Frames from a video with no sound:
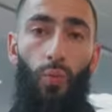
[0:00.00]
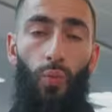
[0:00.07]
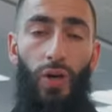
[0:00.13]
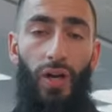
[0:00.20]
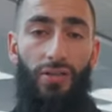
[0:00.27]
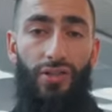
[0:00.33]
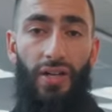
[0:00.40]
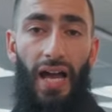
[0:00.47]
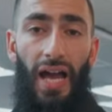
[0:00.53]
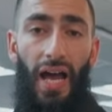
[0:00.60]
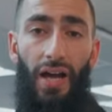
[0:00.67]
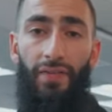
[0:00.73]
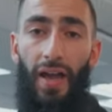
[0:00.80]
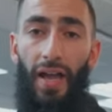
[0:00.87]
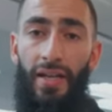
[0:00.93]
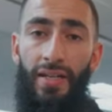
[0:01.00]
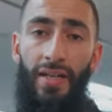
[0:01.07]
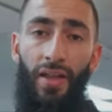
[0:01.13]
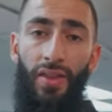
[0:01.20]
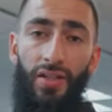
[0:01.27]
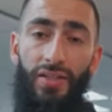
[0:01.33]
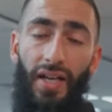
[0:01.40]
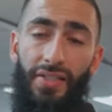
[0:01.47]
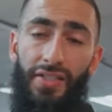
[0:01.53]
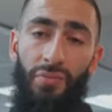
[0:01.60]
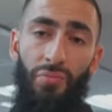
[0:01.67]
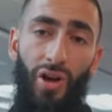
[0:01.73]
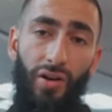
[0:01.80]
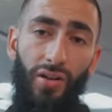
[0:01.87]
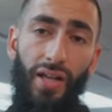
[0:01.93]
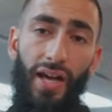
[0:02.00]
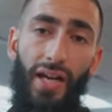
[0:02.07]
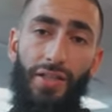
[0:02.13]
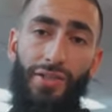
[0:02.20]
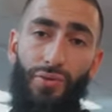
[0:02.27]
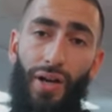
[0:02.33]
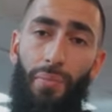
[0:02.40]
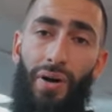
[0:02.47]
We also have another Tesla Model X right